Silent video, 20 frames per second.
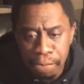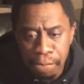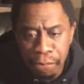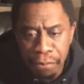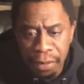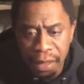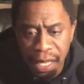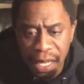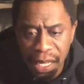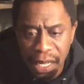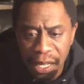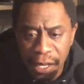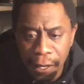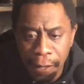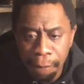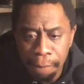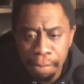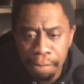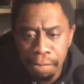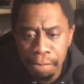they
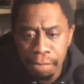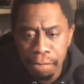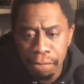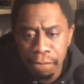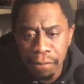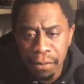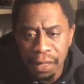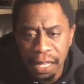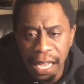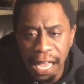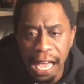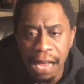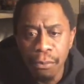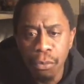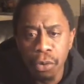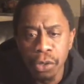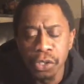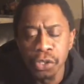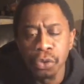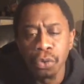had
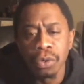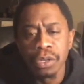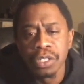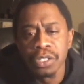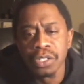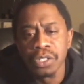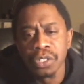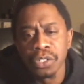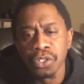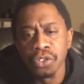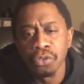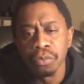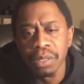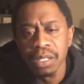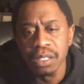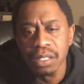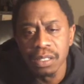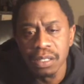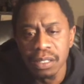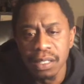more Jordans than you
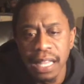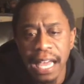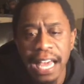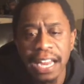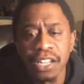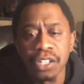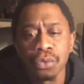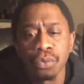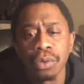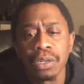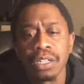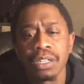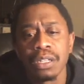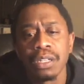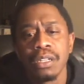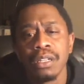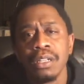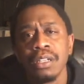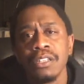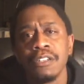because that is what
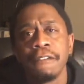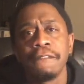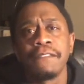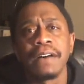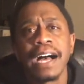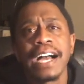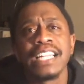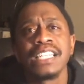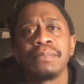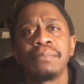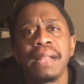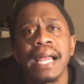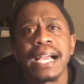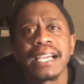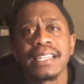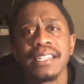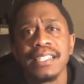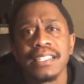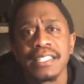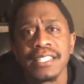defines
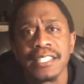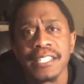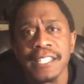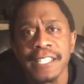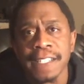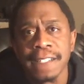blackness.